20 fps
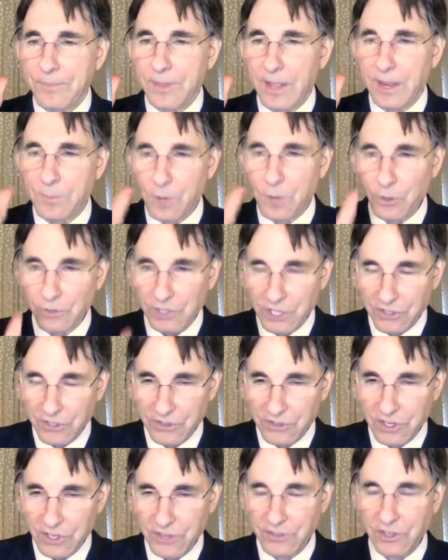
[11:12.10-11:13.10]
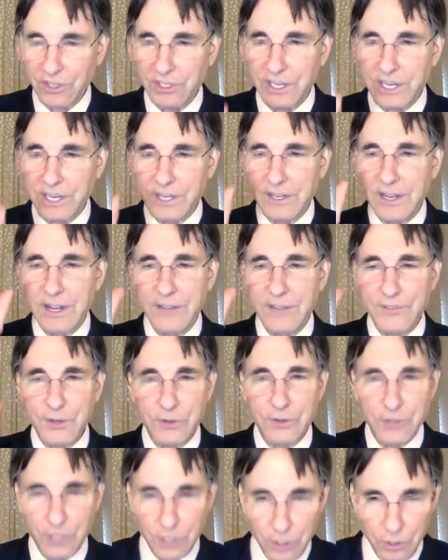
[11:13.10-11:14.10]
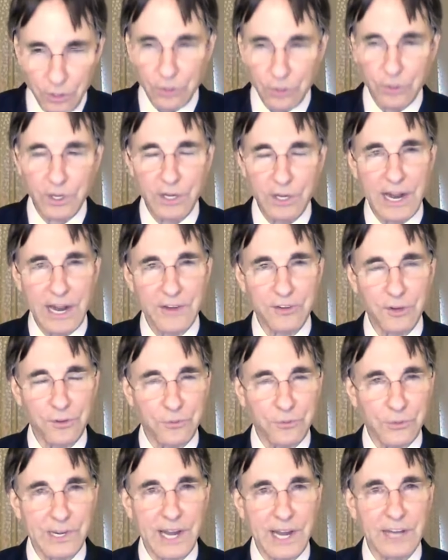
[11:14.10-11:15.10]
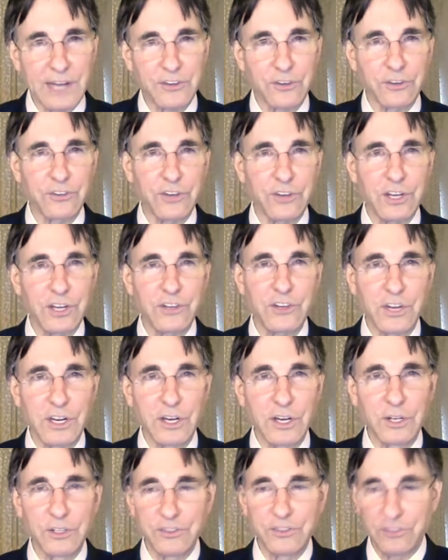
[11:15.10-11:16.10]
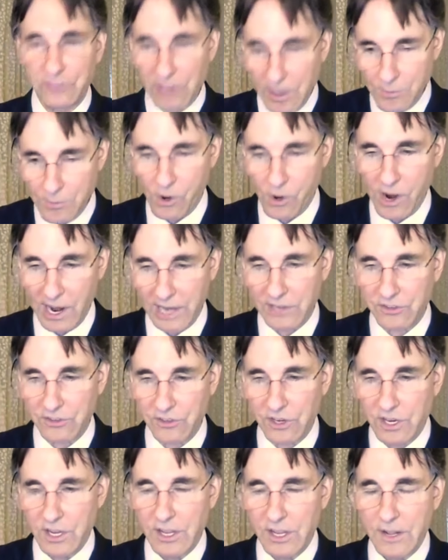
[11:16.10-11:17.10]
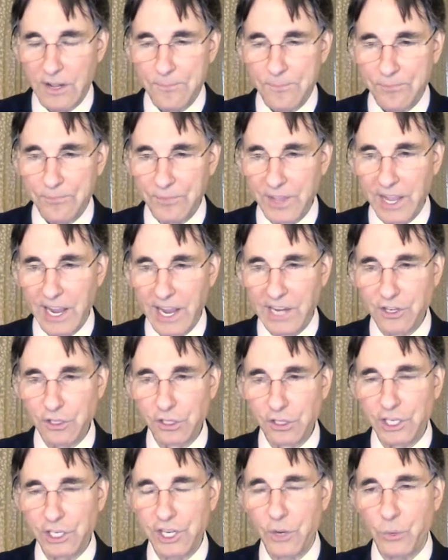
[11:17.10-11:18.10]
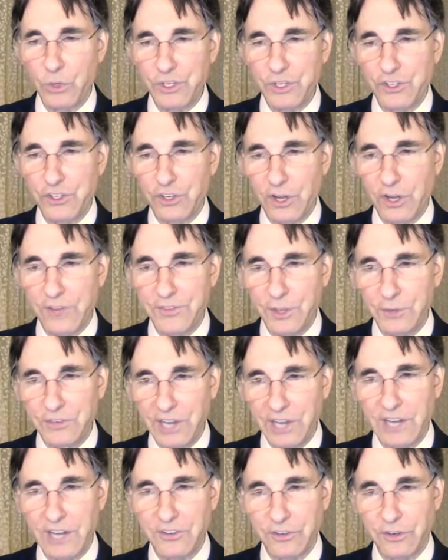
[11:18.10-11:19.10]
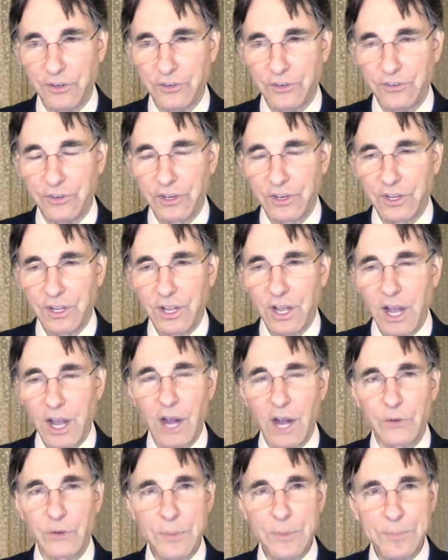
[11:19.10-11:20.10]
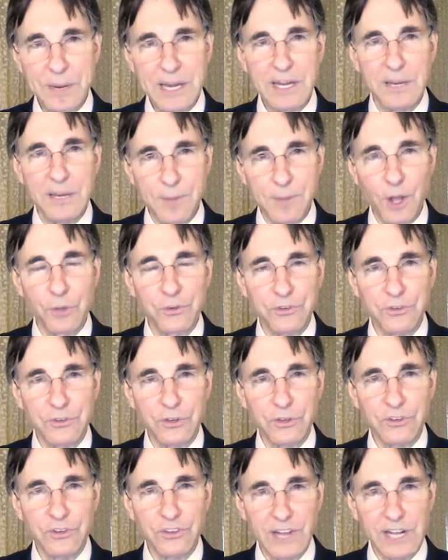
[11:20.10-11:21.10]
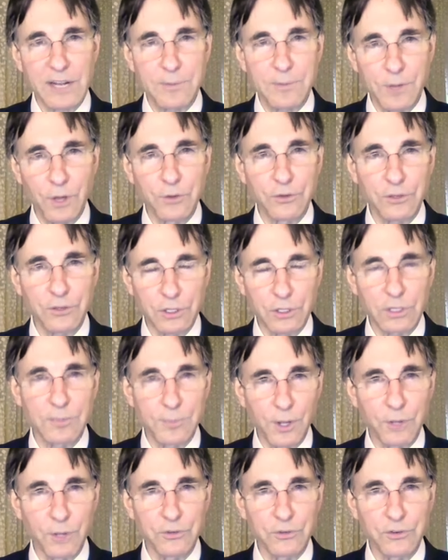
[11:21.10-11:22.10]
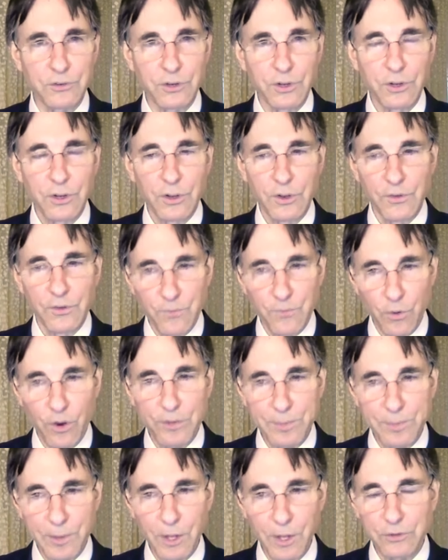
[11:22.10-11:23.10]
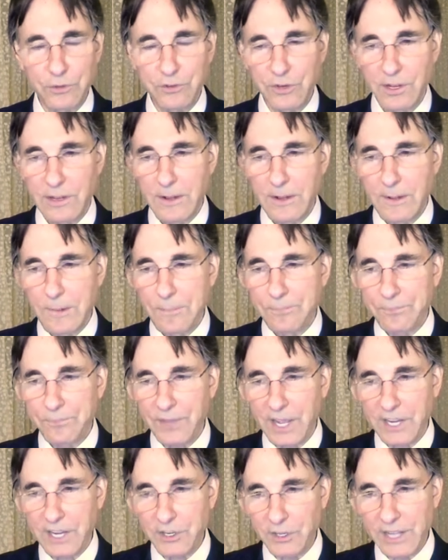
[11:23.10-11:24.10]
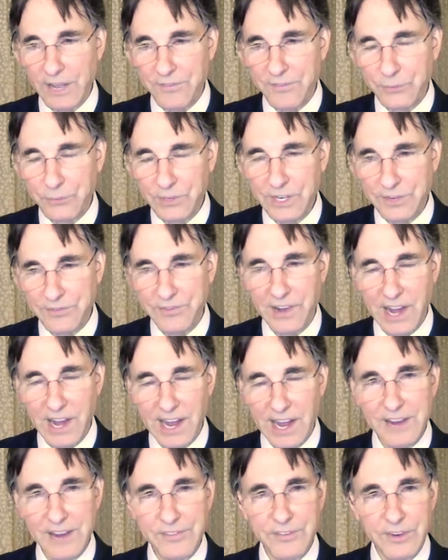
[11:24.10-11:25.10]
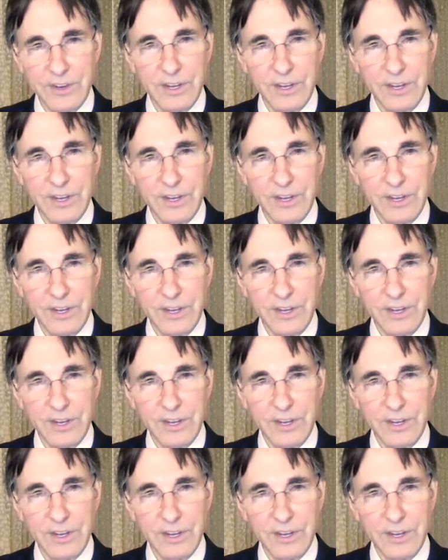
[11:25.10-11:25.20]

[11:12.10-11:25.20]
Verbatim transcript: and most consistently. If you do and answer three answers each, it'll summarize and you'll look at which of those answers are repeated most, second most, third most, fourth most, and you'll have three to five